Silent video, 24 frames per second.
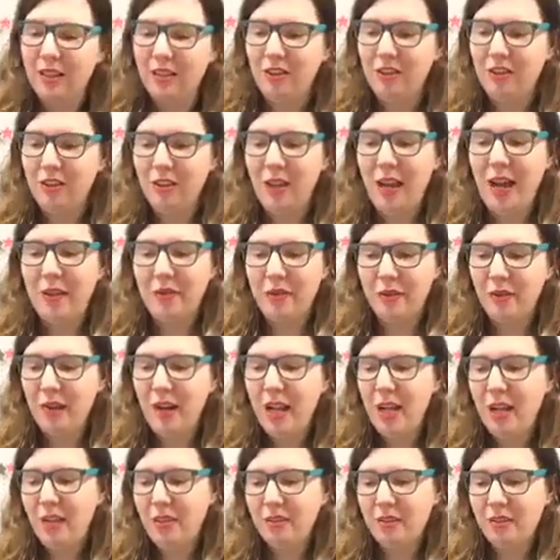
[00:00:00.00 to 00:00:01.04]
to have
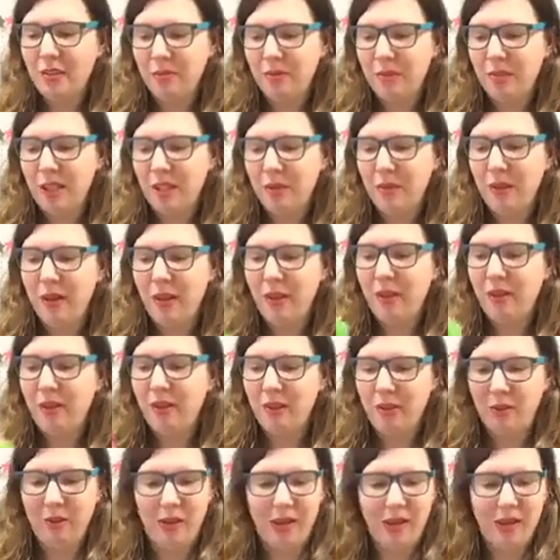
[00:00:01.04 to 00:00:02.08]
around, to play with,
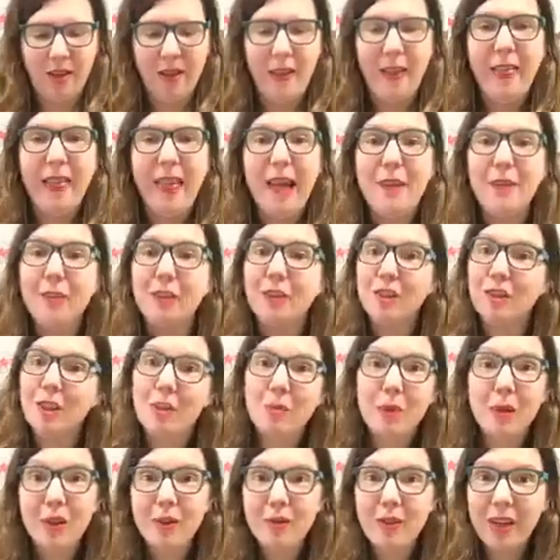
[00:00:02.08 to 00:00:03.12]
to have a
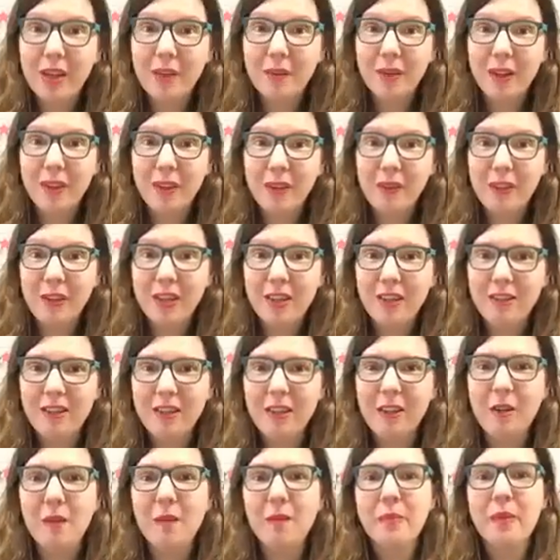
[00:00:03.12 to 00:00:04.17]
snowball fight with if you need
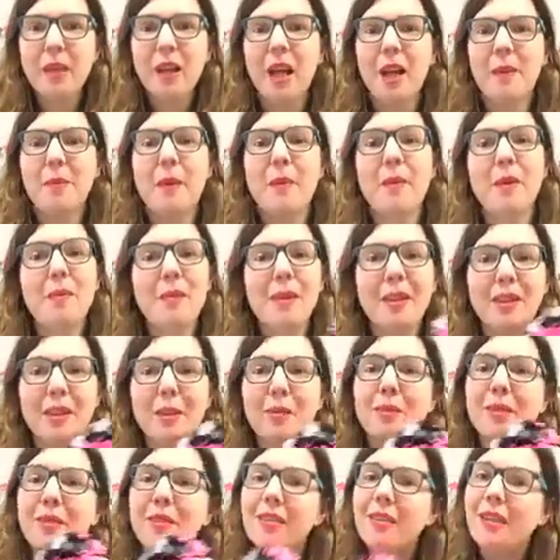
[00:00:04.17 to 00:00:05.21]
to. I'm going to make
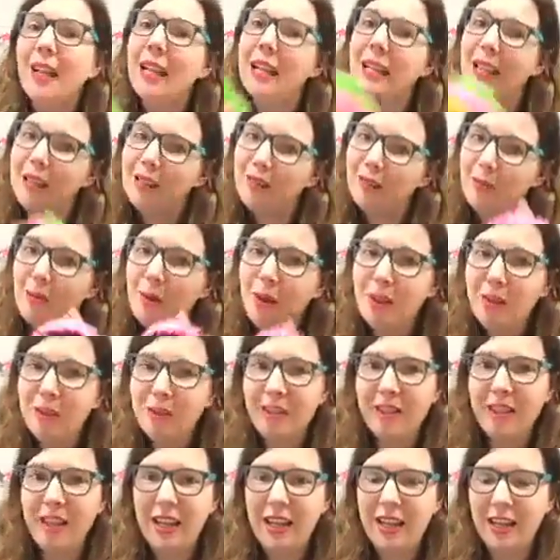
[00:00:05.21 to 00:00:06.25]
some slightly smaller
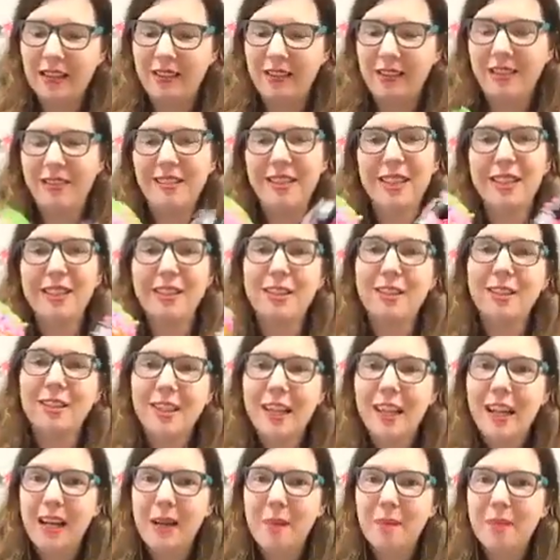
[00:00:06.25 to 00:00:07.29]
today because these take a long
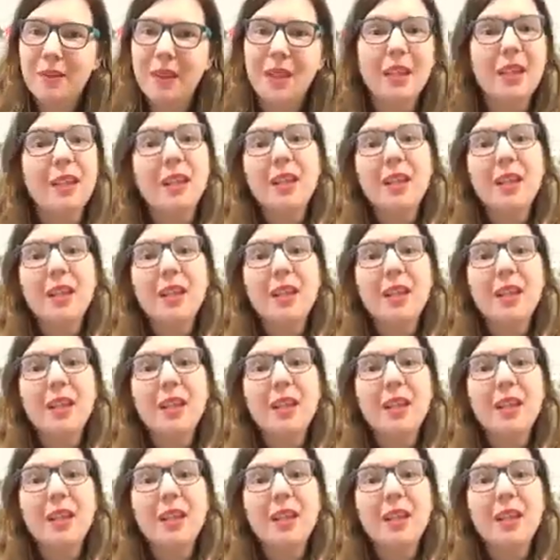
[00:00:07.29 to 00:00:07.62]
time.